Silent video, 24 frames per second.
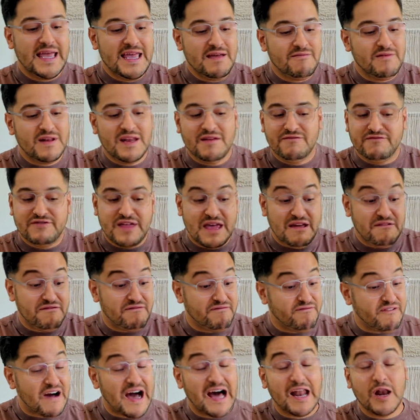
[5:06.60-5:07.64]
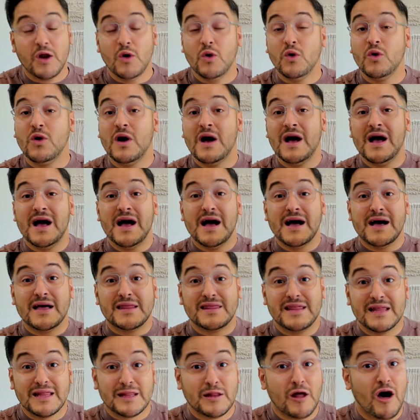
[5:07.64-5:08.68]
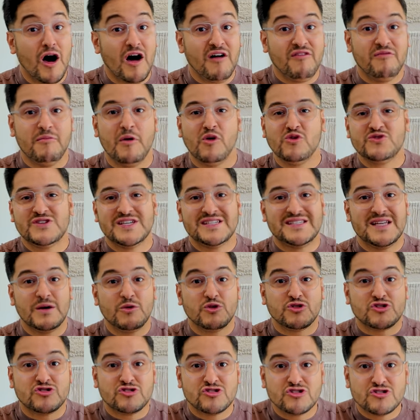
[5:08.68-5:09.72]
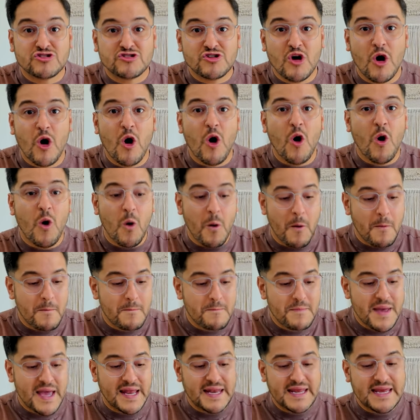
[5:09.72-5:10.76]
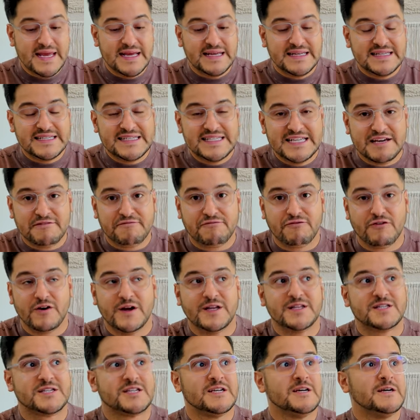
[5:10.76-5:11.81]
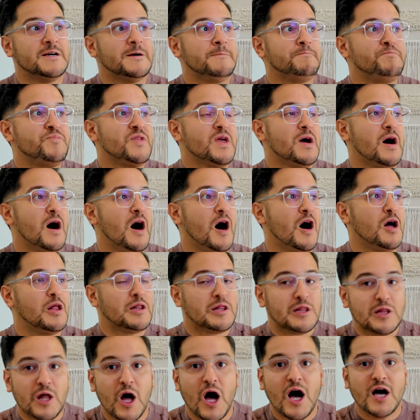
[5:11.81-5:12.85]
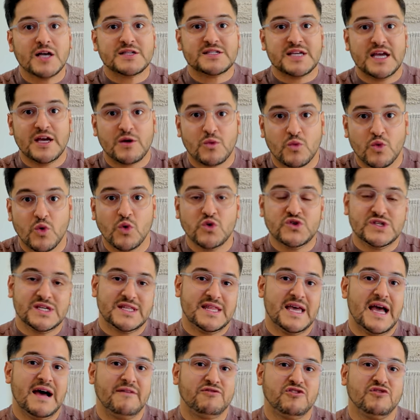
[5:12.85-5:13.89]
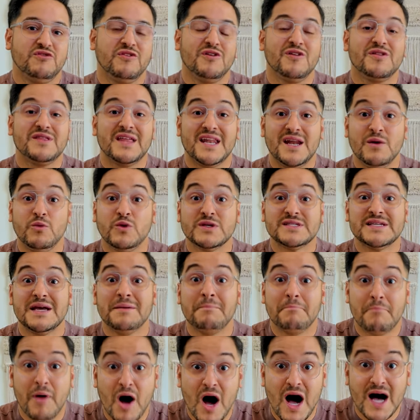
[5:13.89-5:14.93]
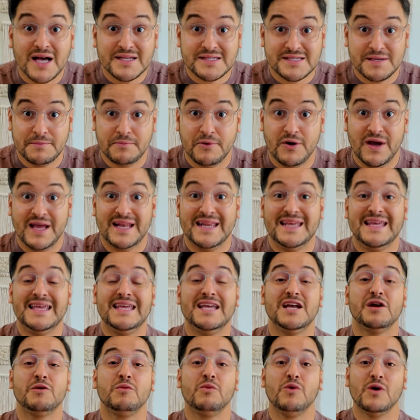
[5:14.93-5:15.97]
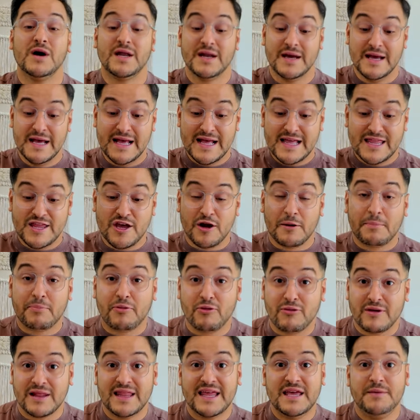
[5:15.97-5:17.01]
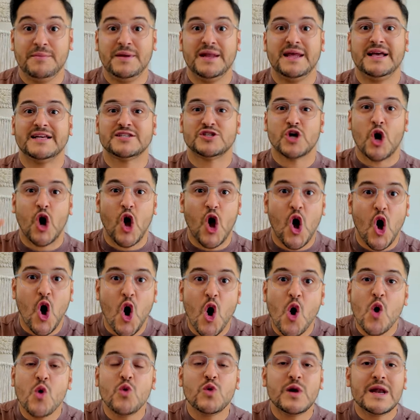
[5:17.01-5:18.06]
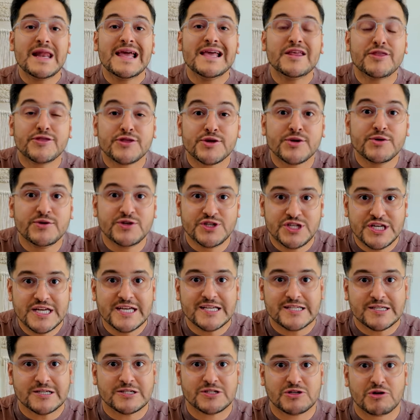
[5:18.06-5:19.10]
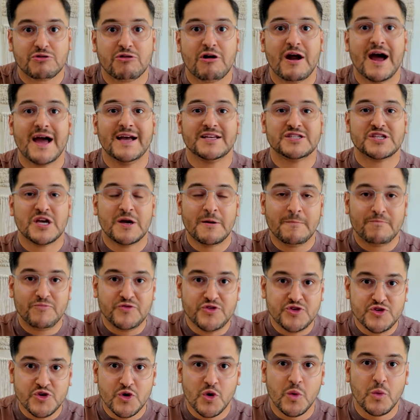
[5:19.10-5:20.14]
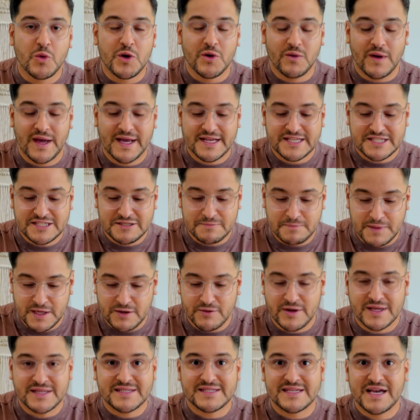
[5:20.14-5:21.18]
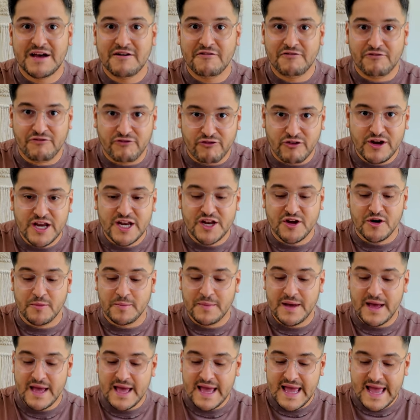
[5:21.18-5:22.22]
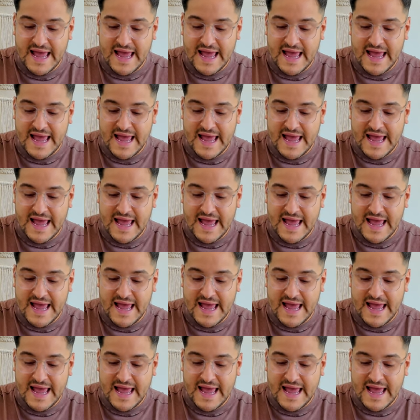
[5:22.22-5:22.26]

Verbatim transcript: even if they follow the law of Moses, there were so many different uh, laws and rules that they have to follow that it was impossible. And here, what they're proclaiming is only through Jesus Christ you will experience freedom